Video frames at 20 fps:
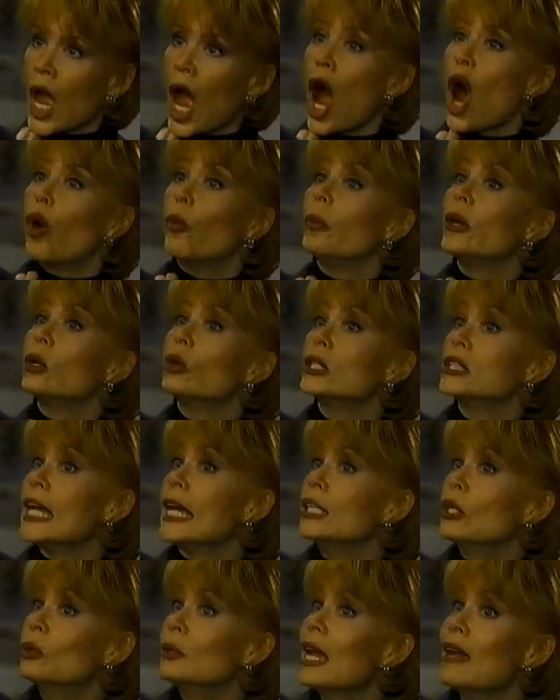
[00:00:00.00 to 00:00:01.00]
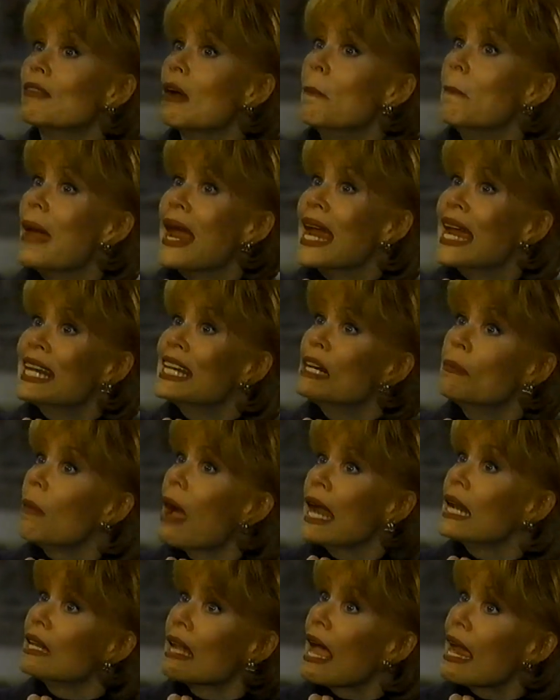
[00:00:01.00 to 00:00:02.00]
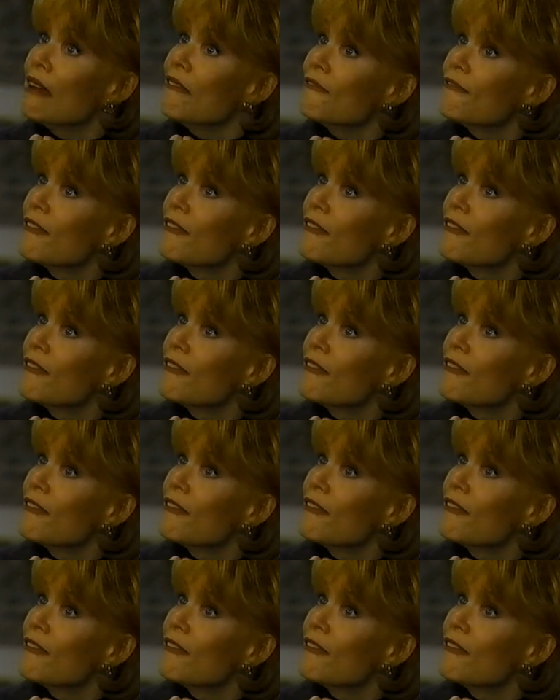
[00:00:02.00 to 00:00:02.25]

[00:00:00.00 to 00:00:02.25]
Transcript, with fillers: Oh, because I don't have a man in my life?